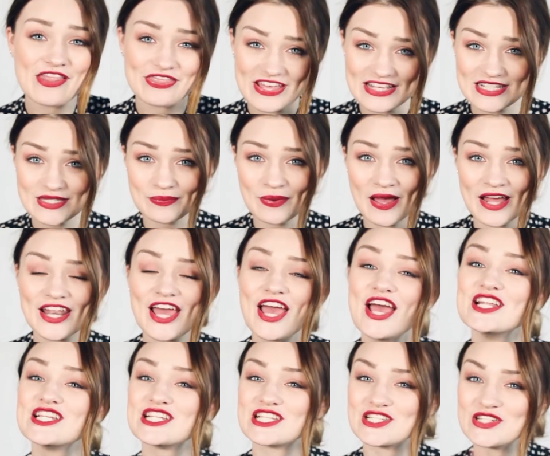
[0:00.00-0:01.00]
this one
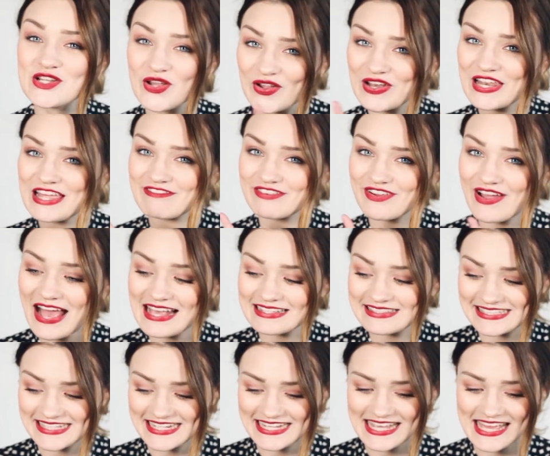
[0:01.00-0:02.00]
does not leave your hair
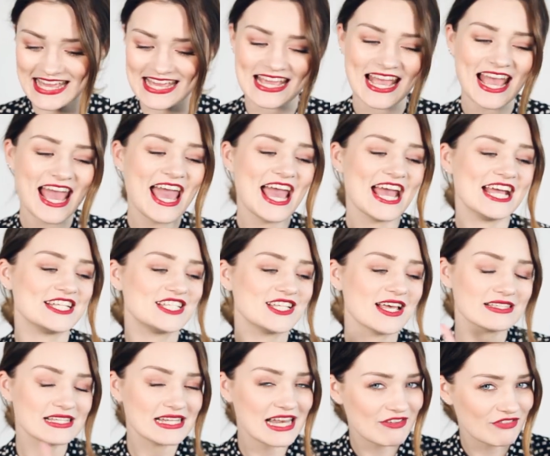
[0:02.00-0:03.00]
sticky. It
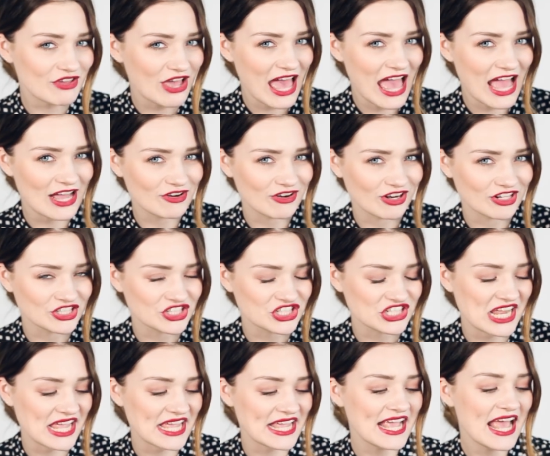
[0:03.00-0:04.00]
doesn't leave your hair
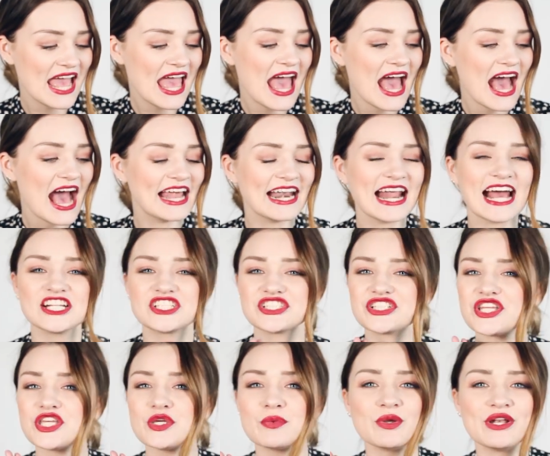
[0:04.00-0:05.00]
crunchy. And
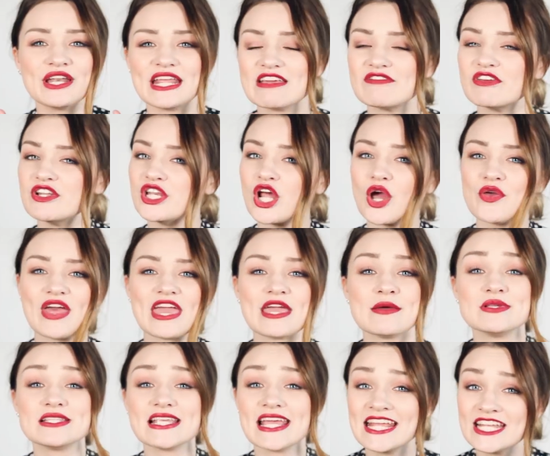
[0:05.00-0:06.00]
actually you wouldn't even know that it
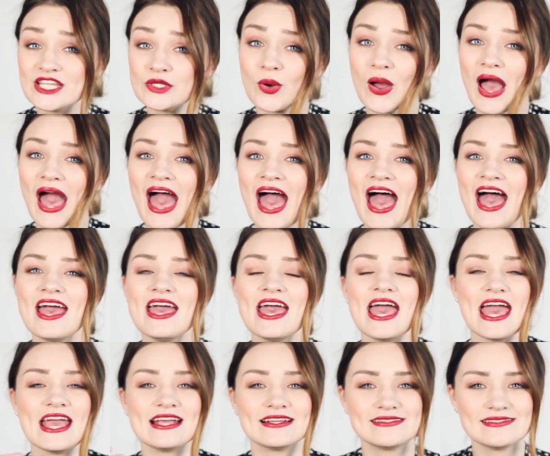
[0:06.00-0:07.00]
was in your hair,
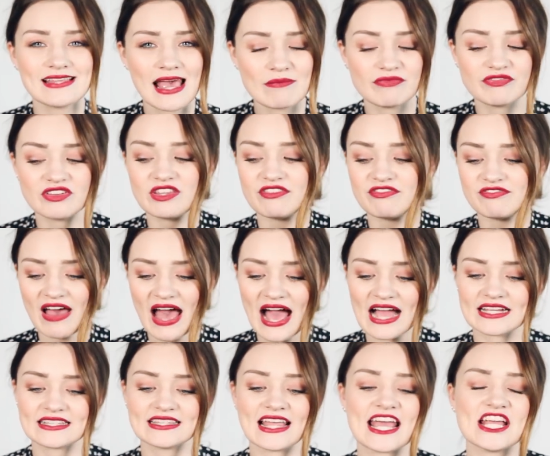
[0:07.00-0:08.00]
except for the
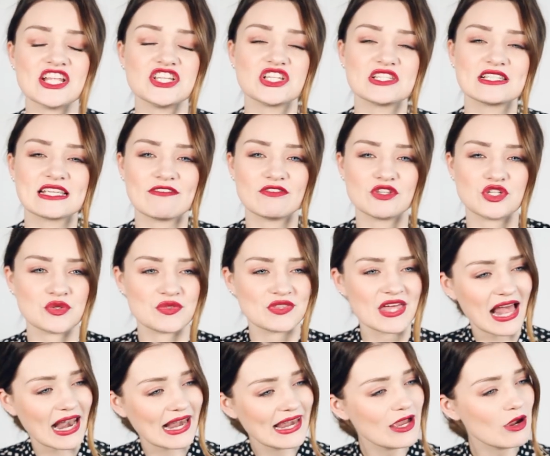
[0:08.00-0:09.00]
fact that it just gives you
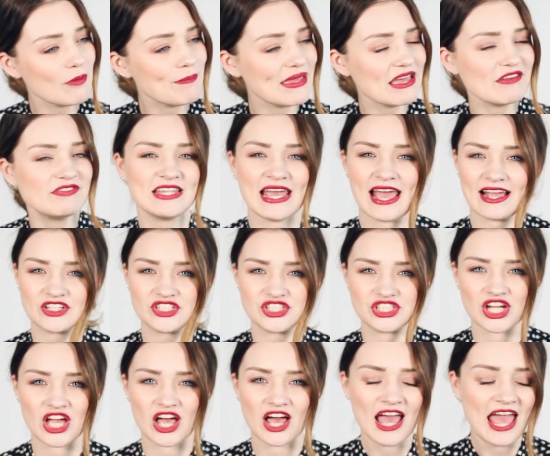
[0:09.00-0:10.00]
that little bit of texture